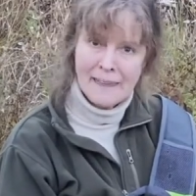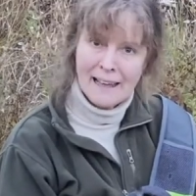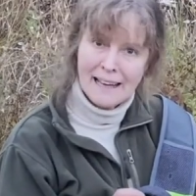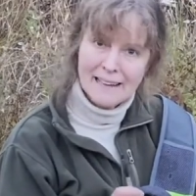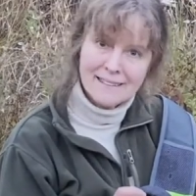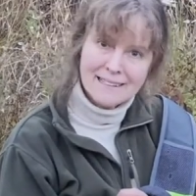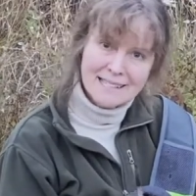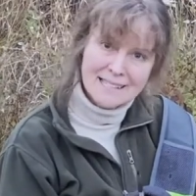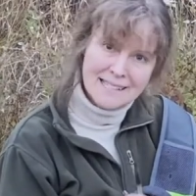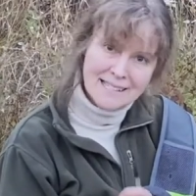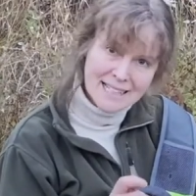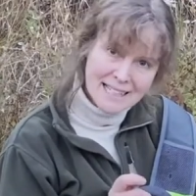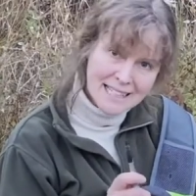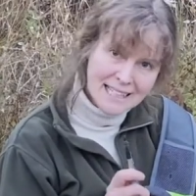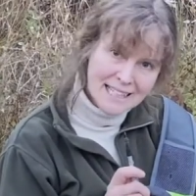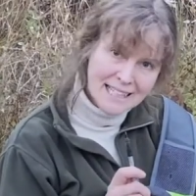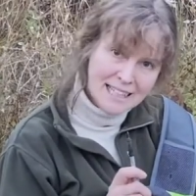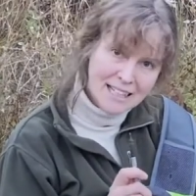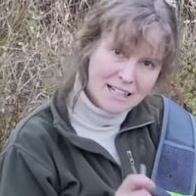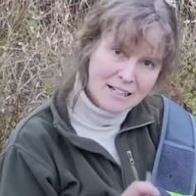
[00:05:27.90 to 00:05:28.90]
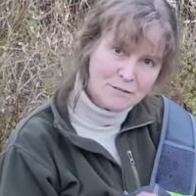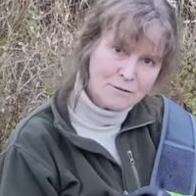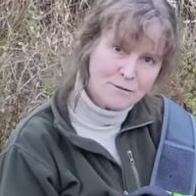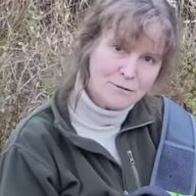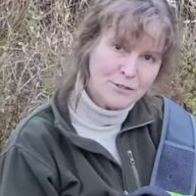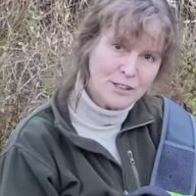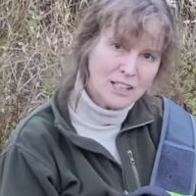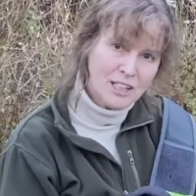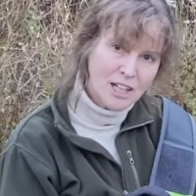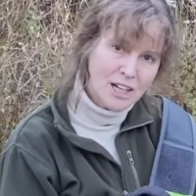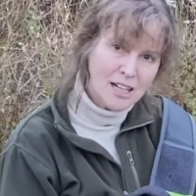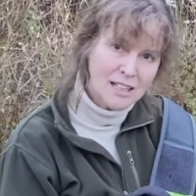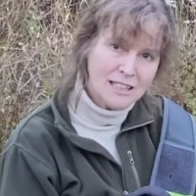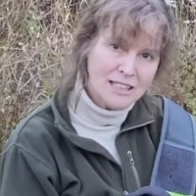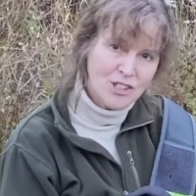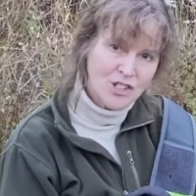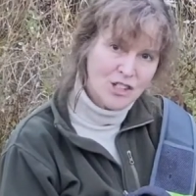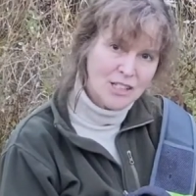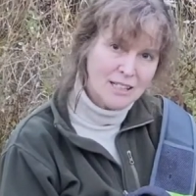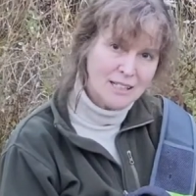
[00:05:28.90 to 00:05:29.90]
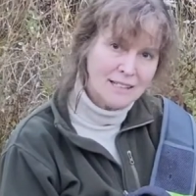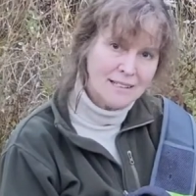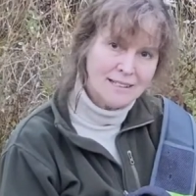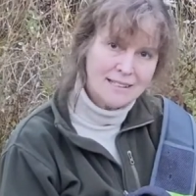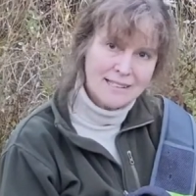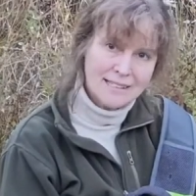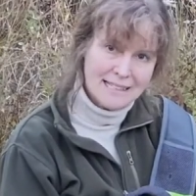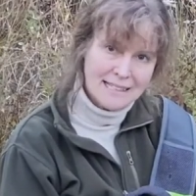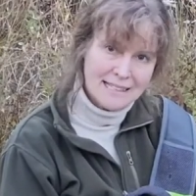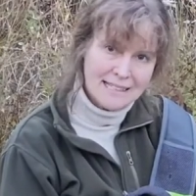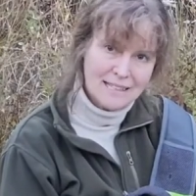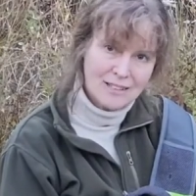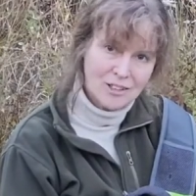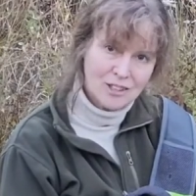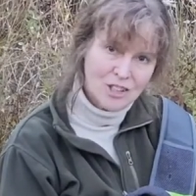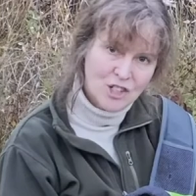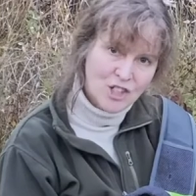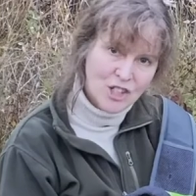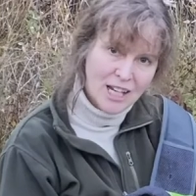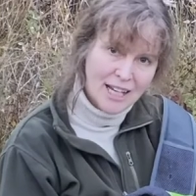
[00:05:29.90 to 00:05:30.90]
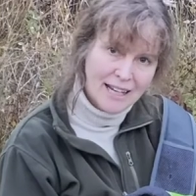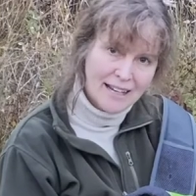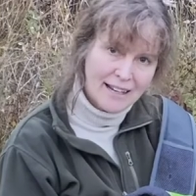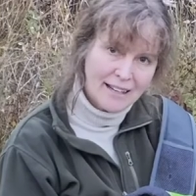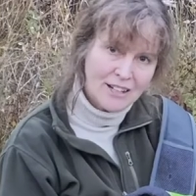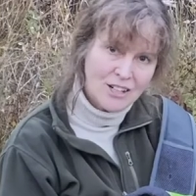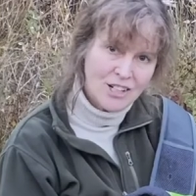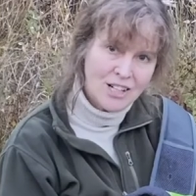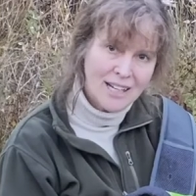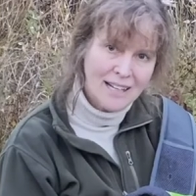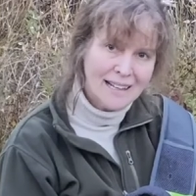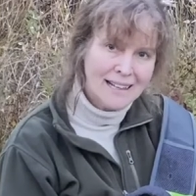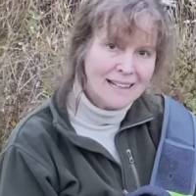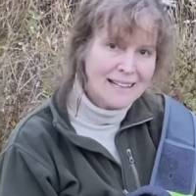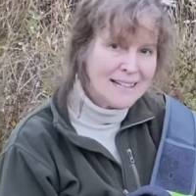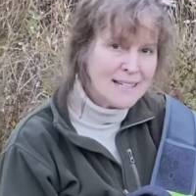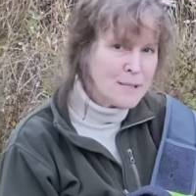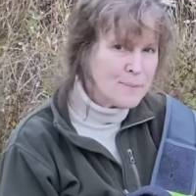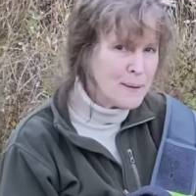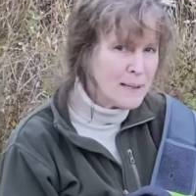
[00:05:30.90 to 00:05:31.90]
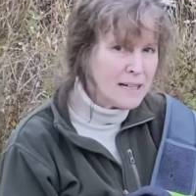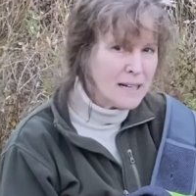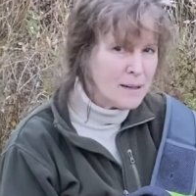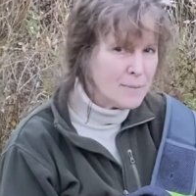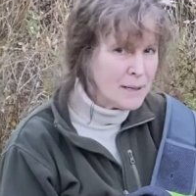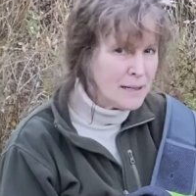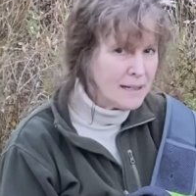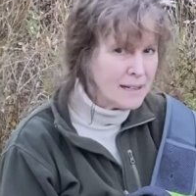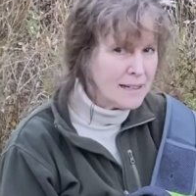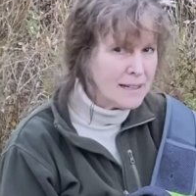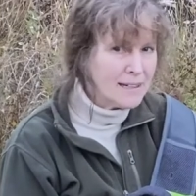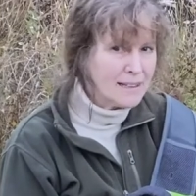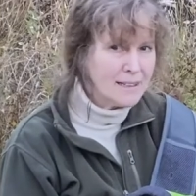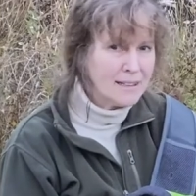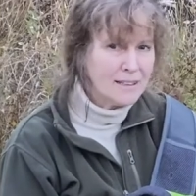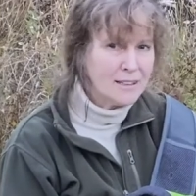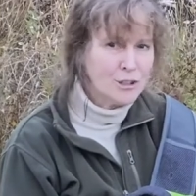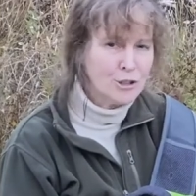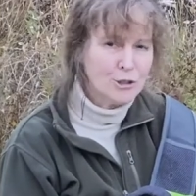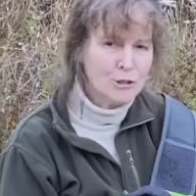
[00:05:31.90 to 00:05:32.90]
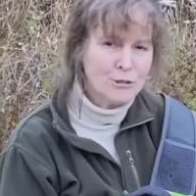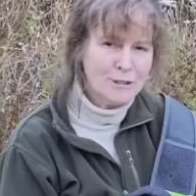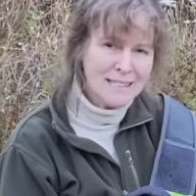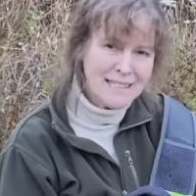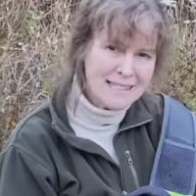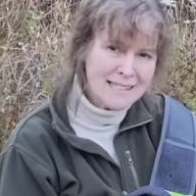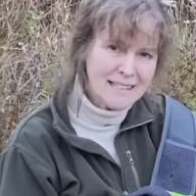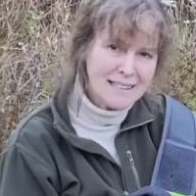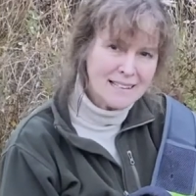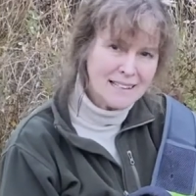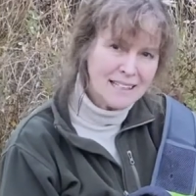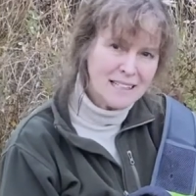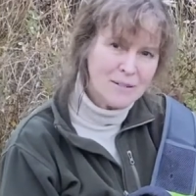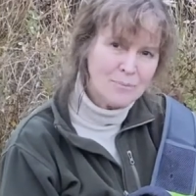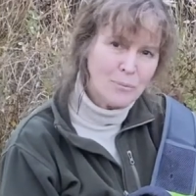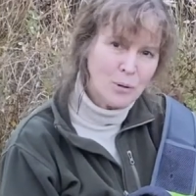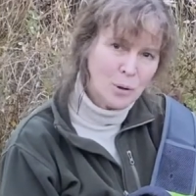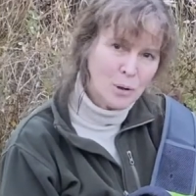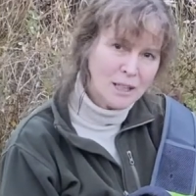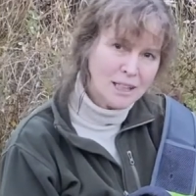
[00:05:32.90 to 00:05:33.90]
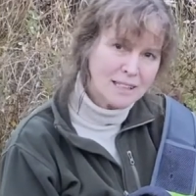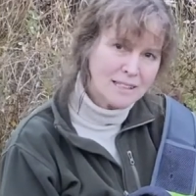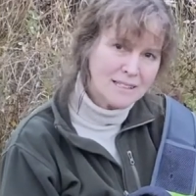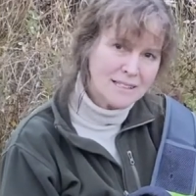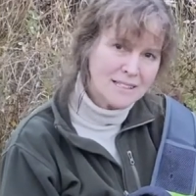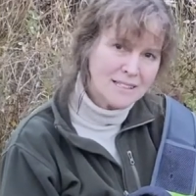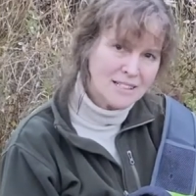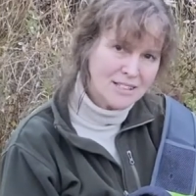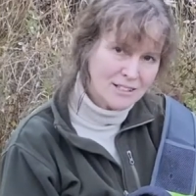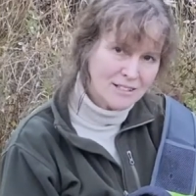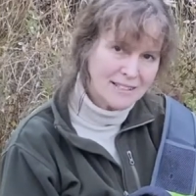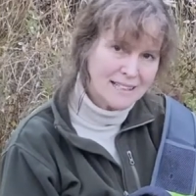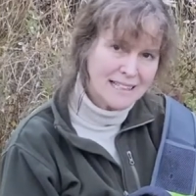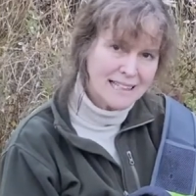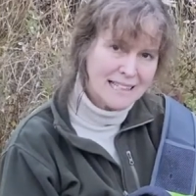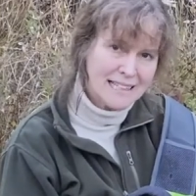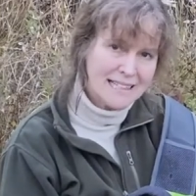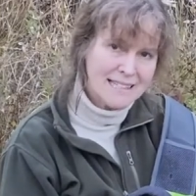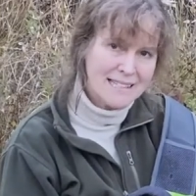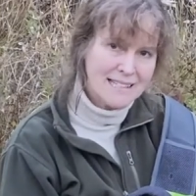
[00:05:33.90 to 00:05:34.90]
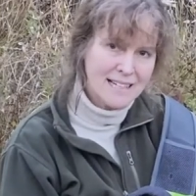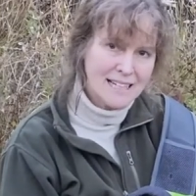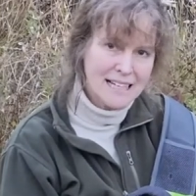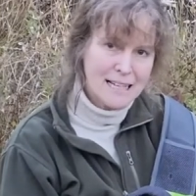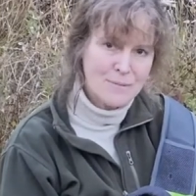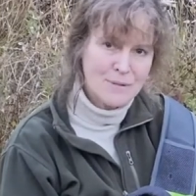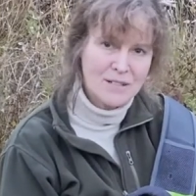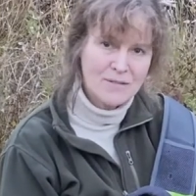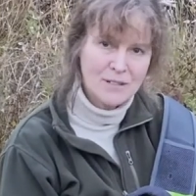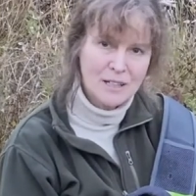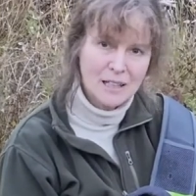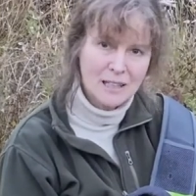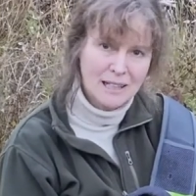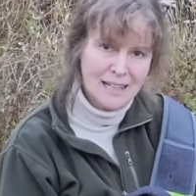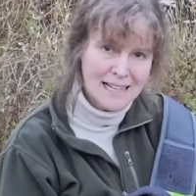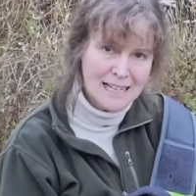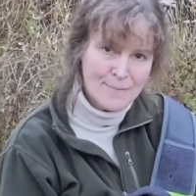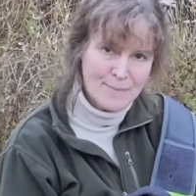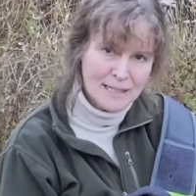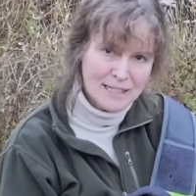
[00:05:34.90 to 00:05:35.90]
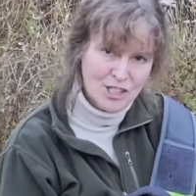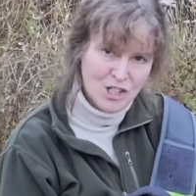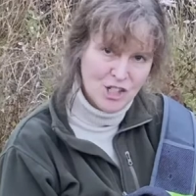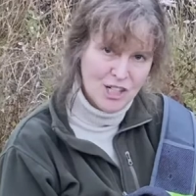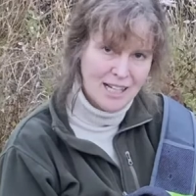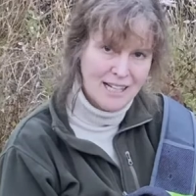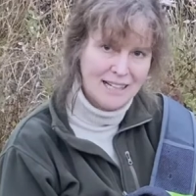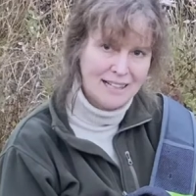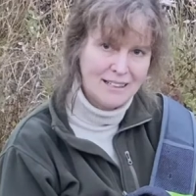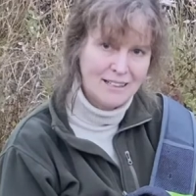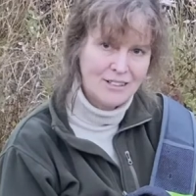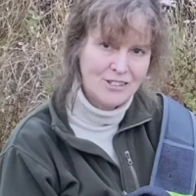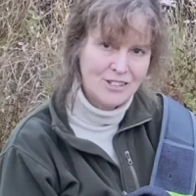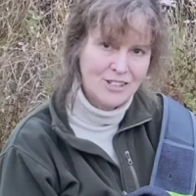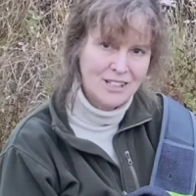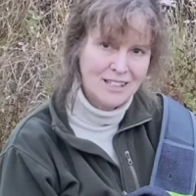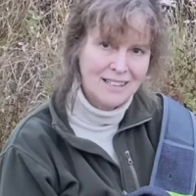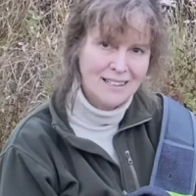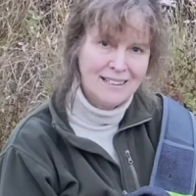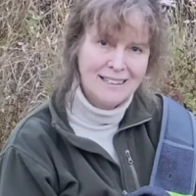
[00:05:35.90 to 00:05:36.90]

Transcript: And the study of phenology, seasonal change, is becoming increasingly important during these times of climate change.